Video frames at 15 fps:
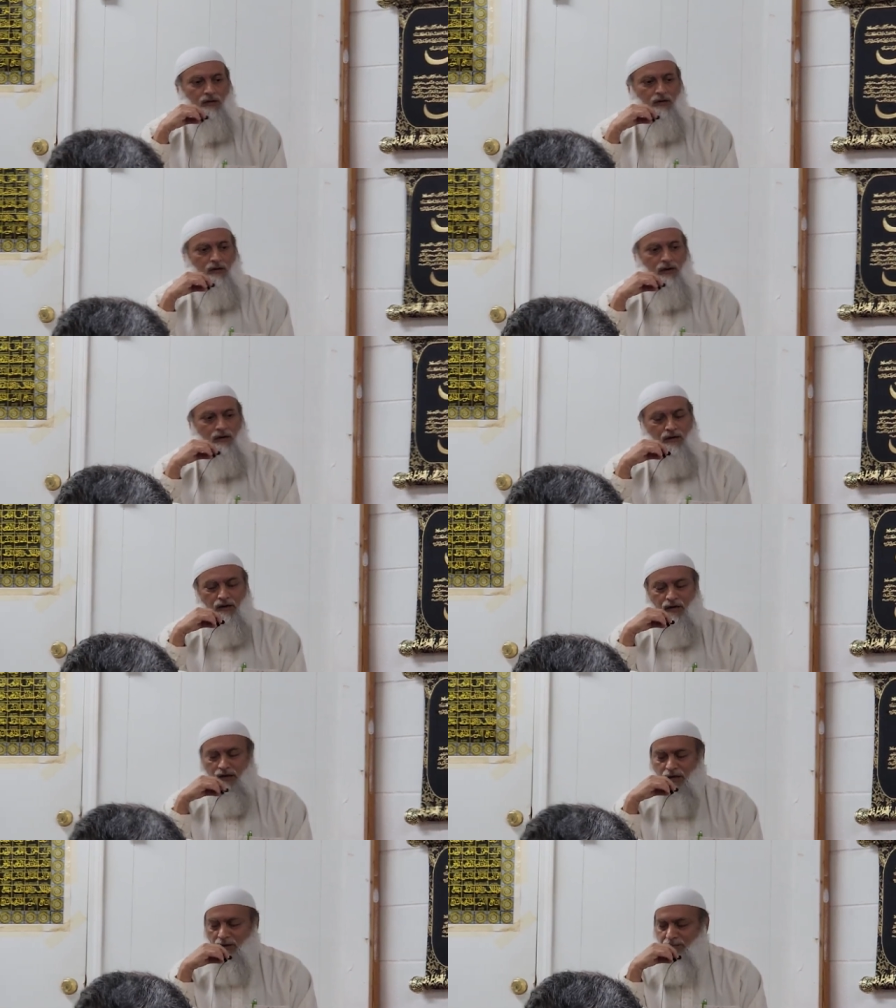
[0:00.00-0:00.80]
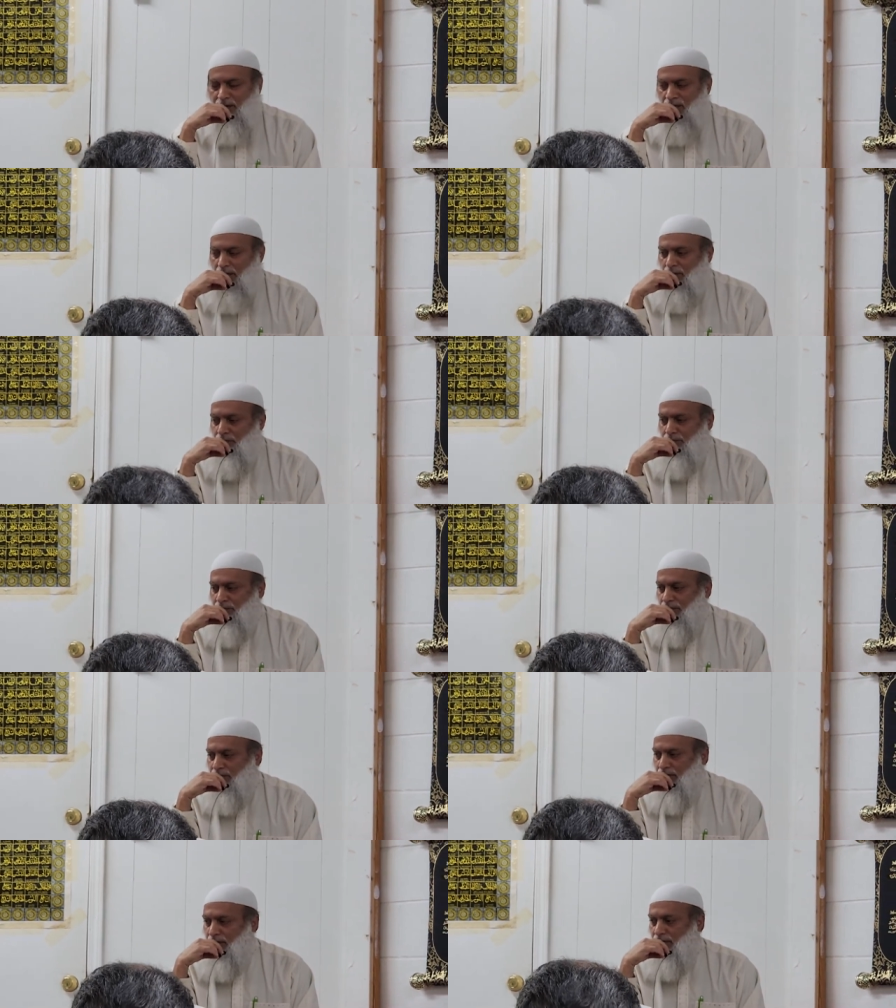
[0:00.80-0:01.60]
Uh, and may he
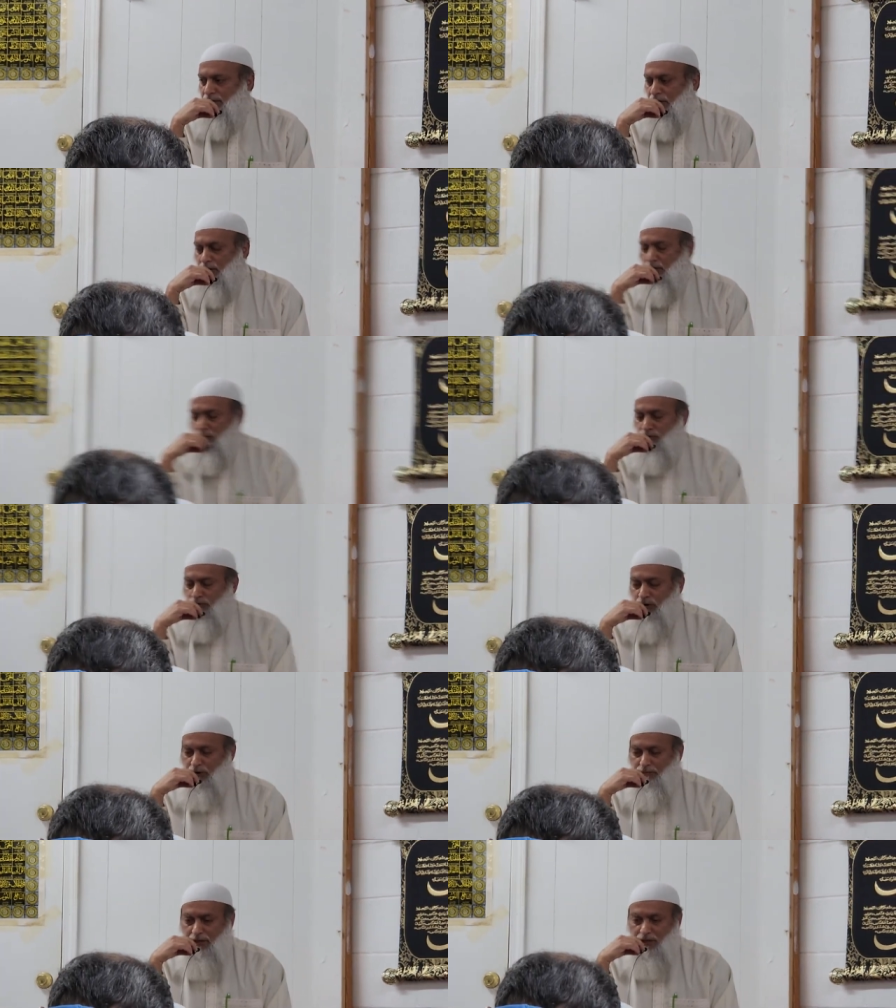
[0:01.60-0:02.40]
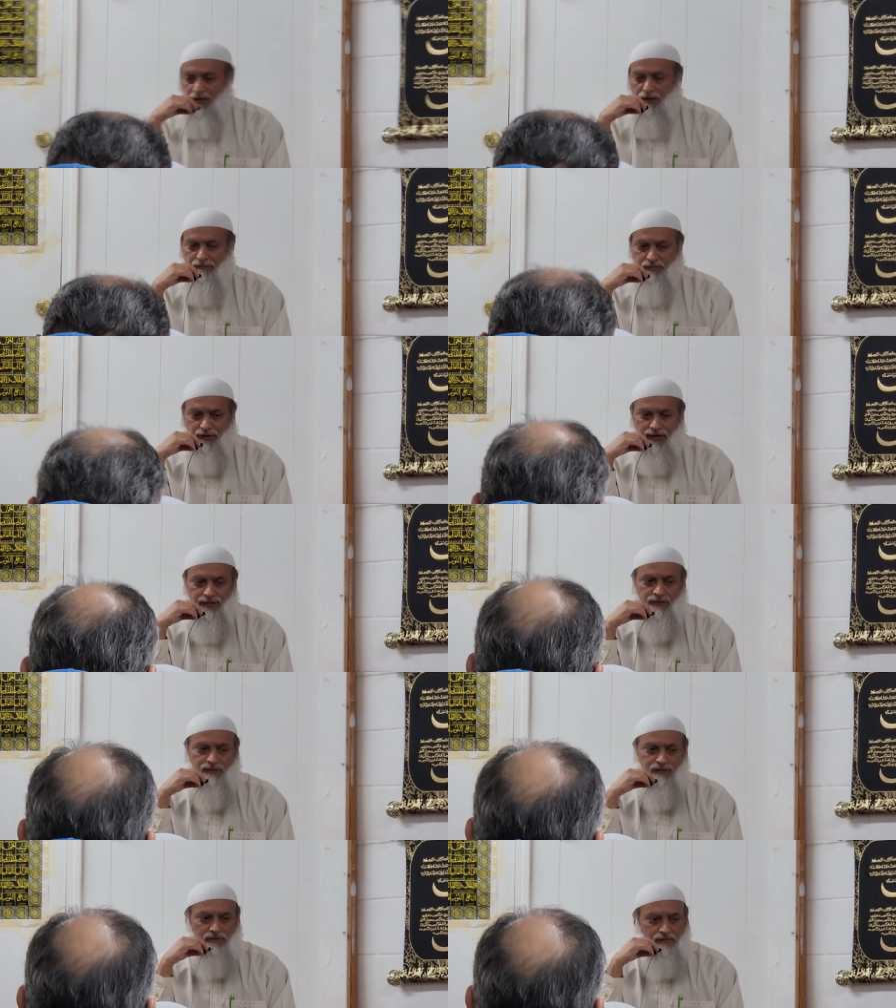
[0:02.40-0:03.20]
protect those who are being
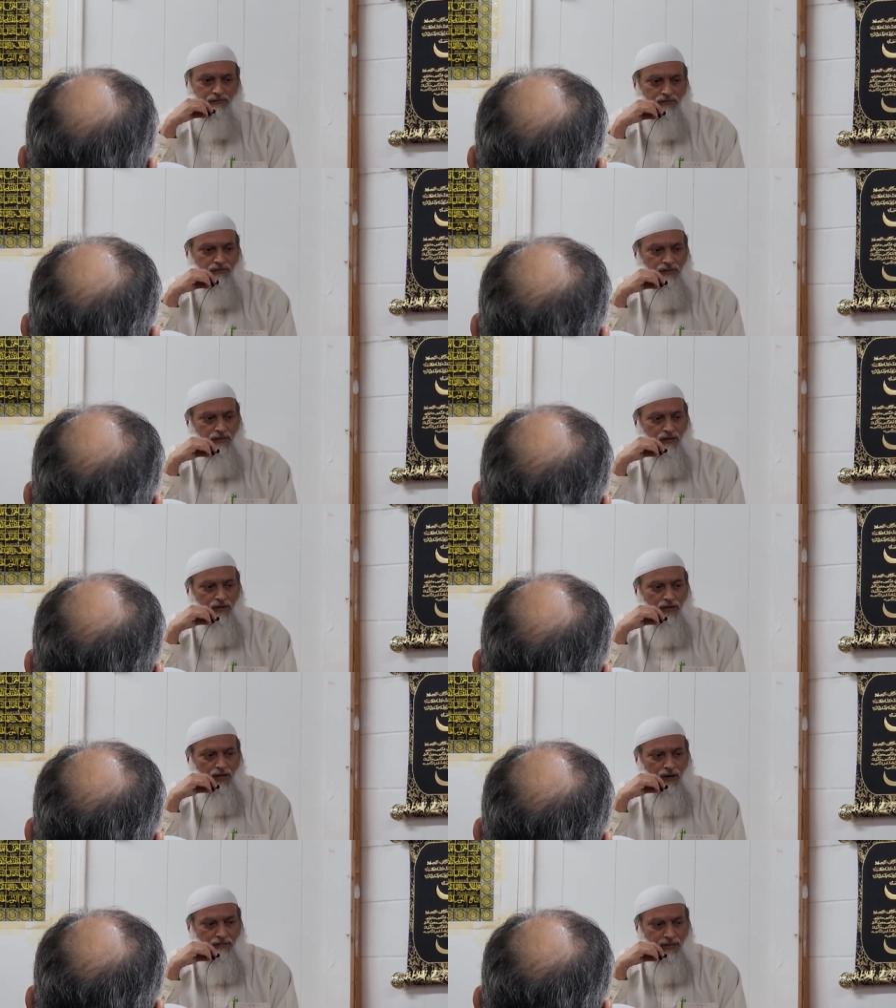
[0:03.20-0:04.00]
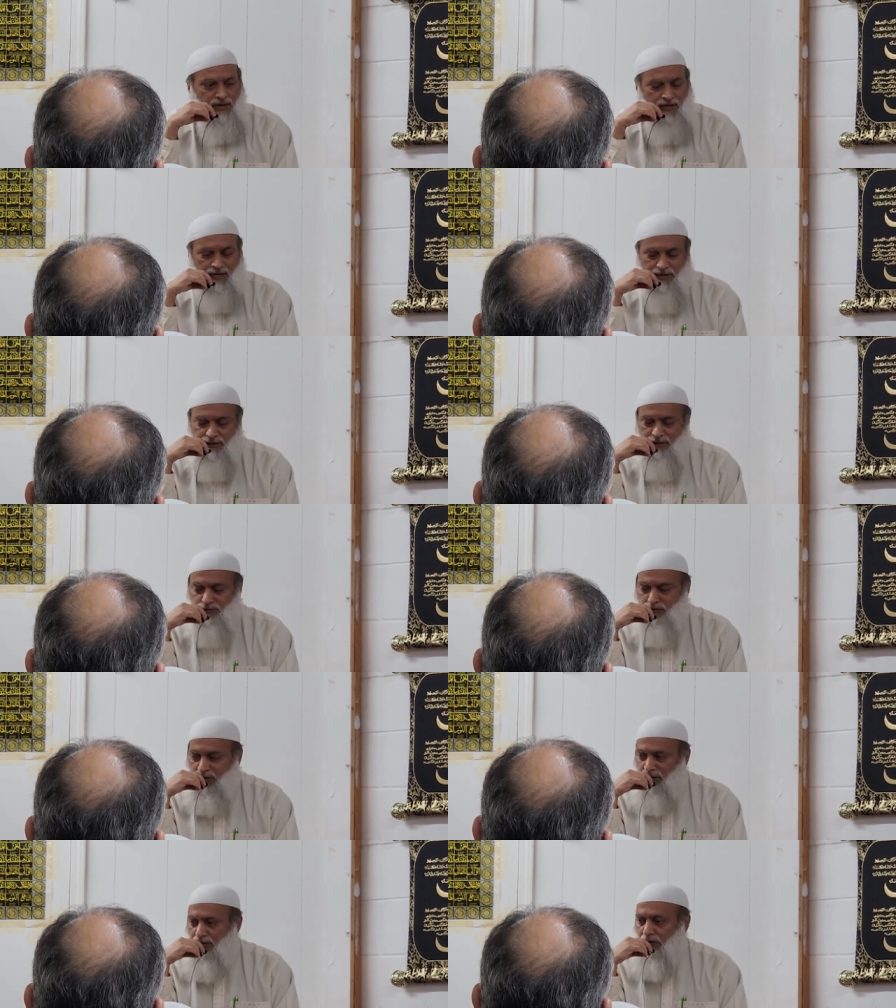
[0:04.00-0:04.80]
oppressed and may he
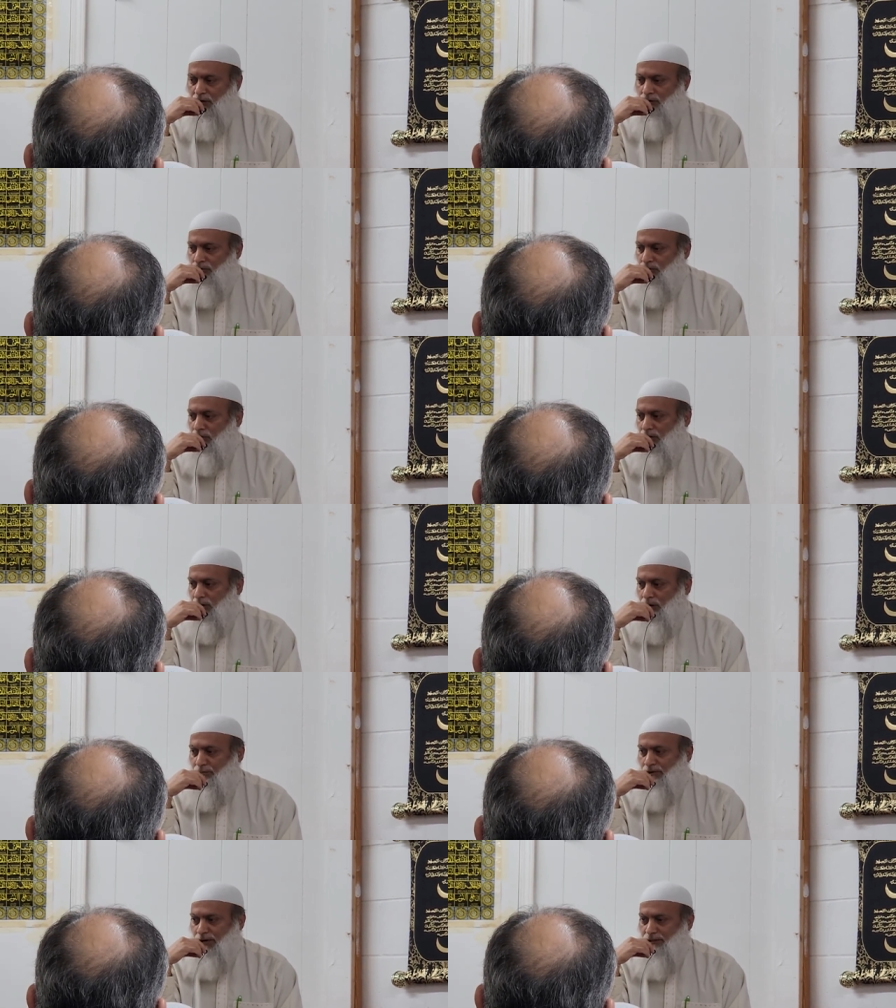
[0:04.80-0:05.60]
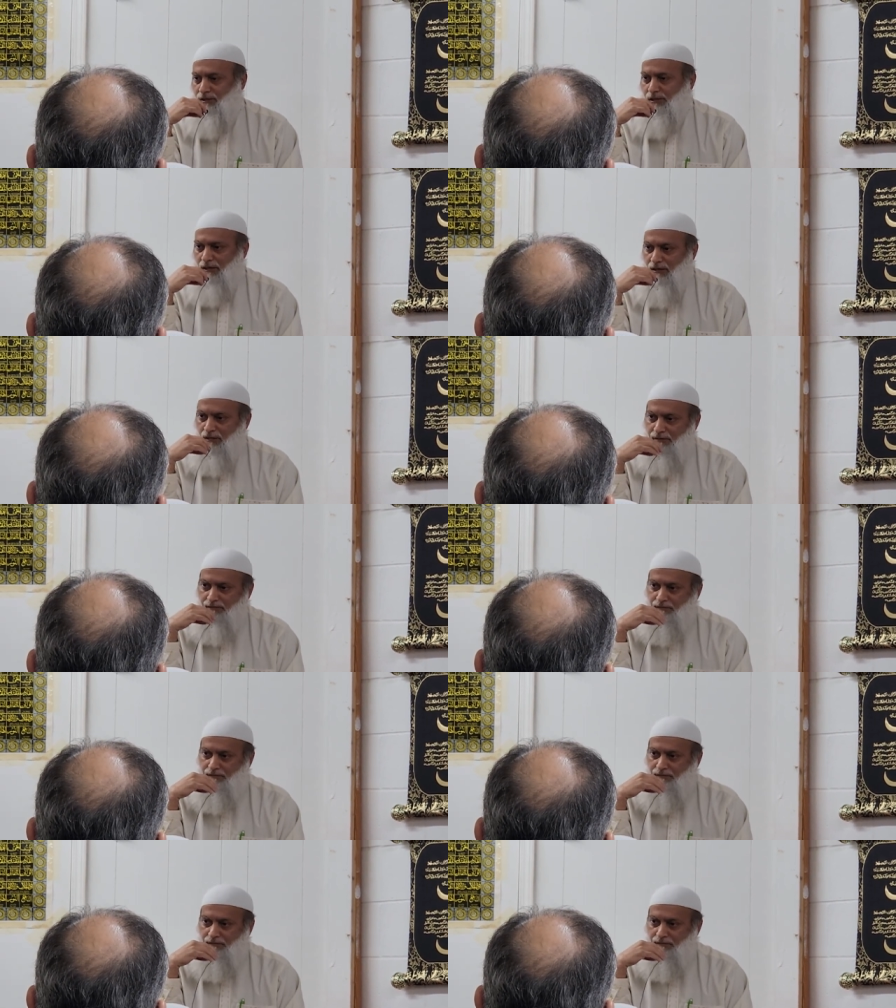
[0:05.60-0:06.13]
destroy those who are oppressing.